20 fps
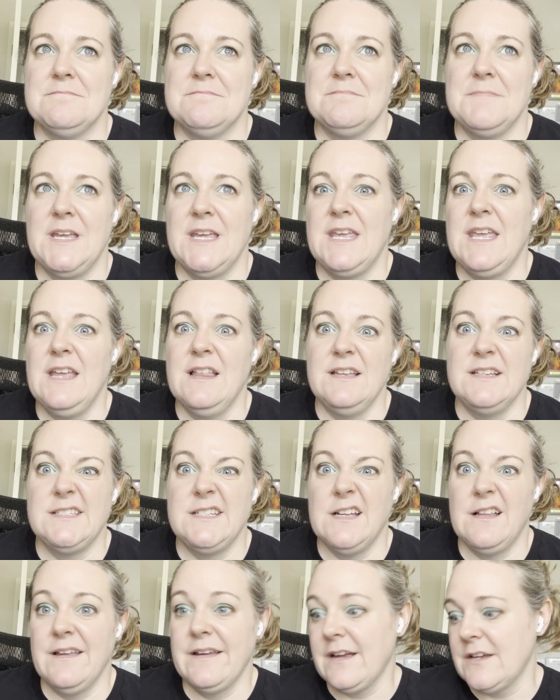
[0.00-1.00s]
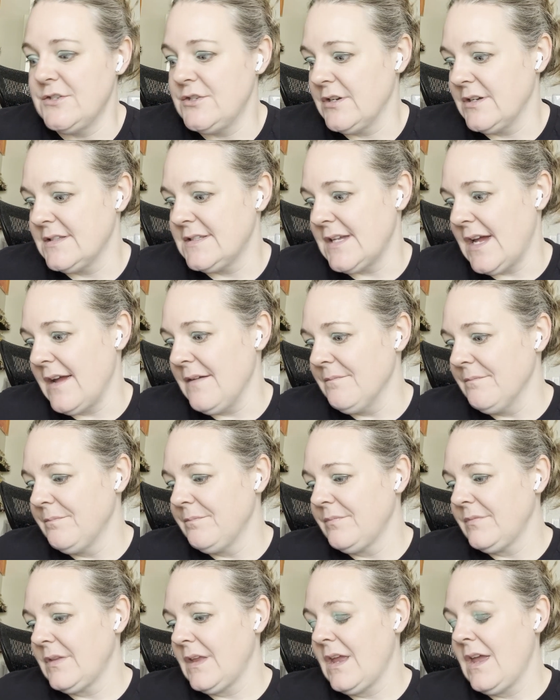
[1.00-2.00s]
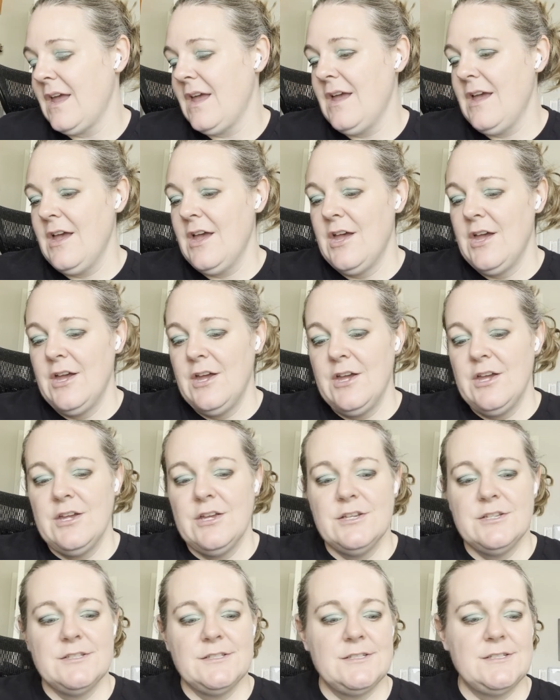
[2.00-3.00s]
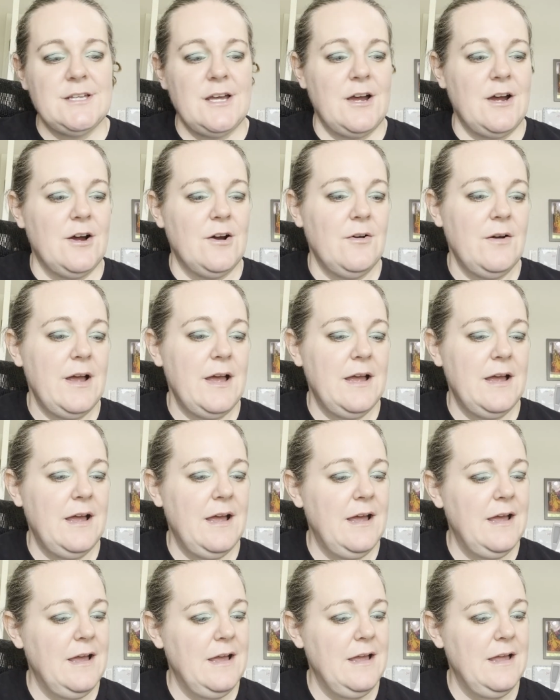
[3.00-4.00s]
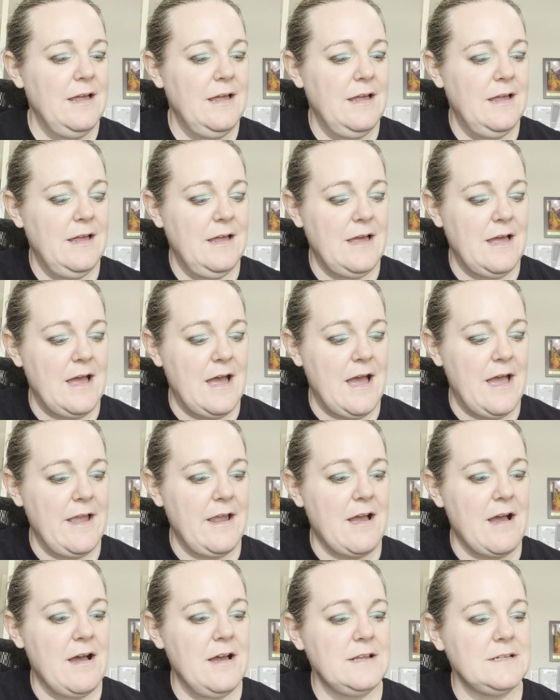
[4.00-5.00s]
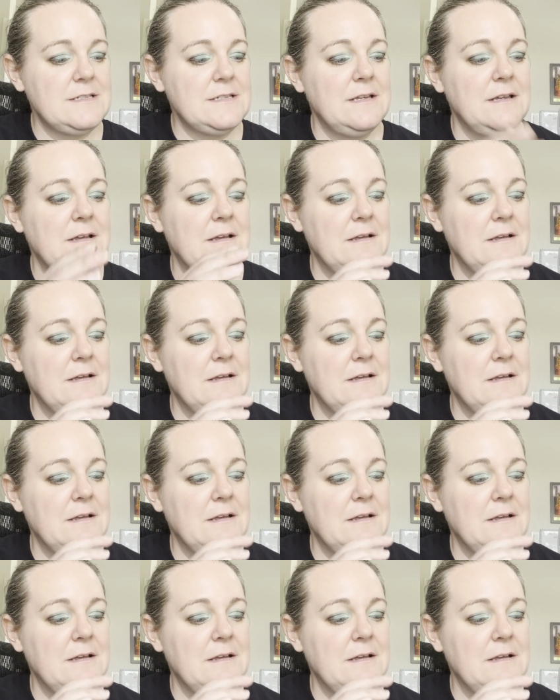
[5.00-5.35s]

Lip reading: Achilles heel, I guess you could say. So I got